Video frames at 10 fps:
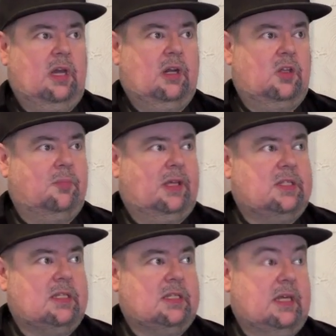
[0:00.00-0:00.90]
and other
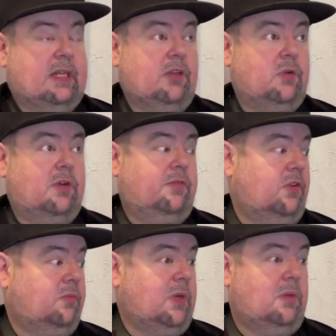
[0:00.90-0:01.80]
places. And that's where I
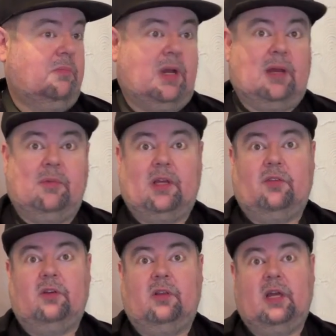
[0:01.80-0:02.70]
first met Bob
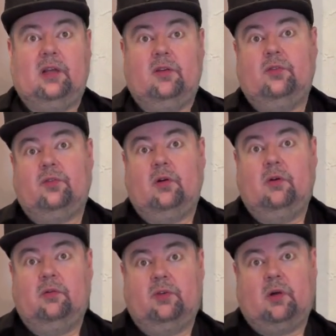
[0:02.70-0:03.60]
Koester that used to
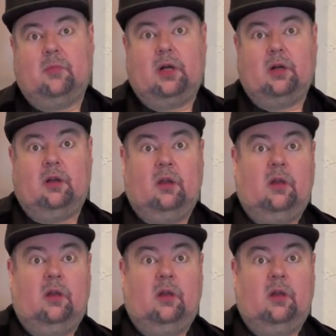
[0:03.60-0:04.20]
own Delmark.